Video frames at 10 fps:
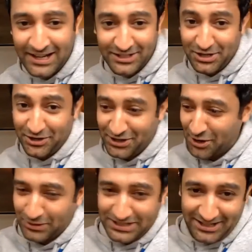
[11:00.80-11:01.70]
So
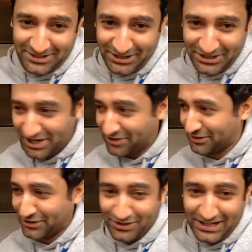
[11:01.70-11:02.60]
we texted each other
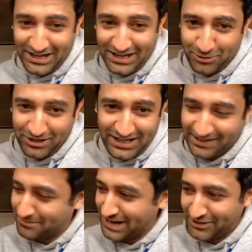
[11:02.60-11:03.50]
and we're
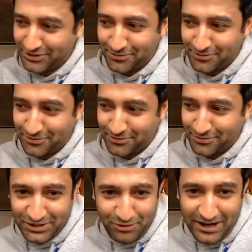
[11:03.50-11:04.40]
like, man, they're throwing
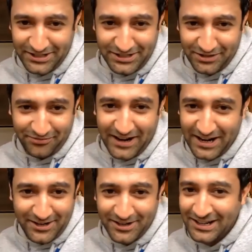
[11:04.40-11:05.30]
us right into the
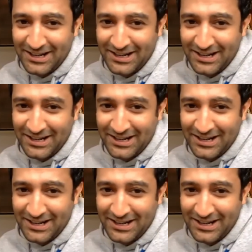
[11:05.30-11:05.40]
fire,